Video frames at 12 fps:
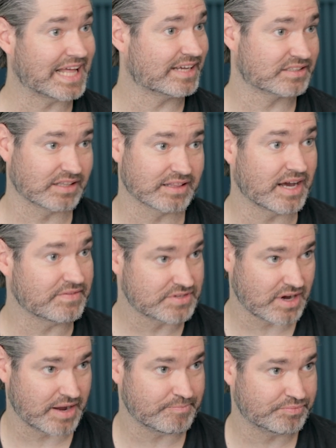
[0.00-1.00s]
last a
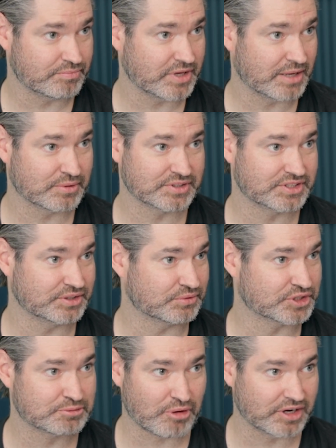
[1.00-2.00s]
lifetime, be able to
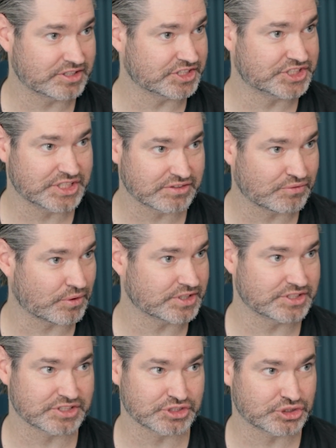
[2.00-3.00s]
respond to shear
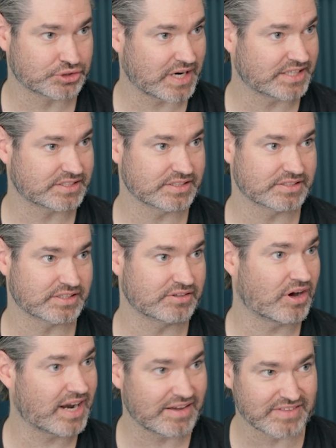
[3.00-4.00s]
forces and stresses and
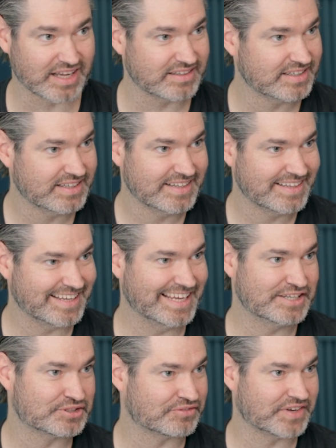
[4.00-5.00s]
not have that
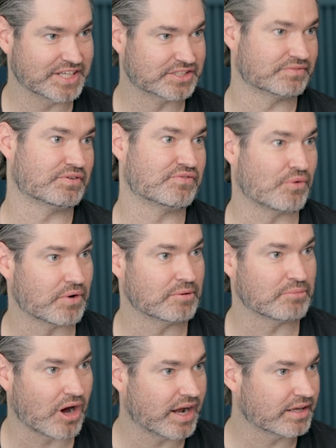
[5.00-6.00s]
interface of a foreign
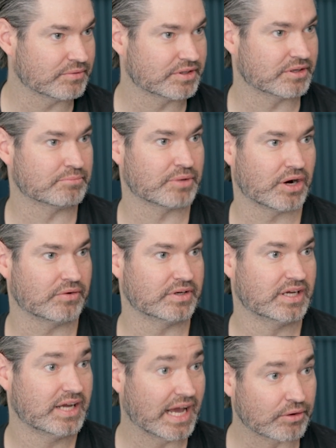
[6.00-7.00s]
body with your bone
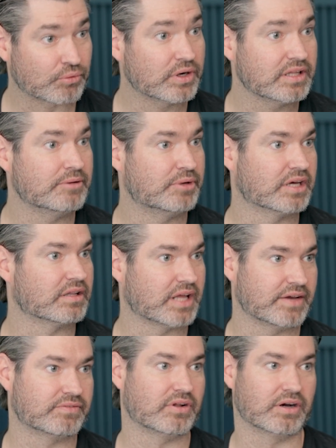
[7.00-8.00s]
and really be a
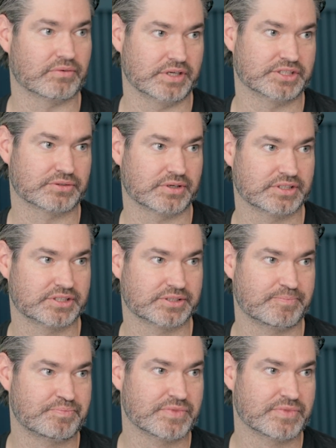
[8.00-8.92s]
lifelong resource.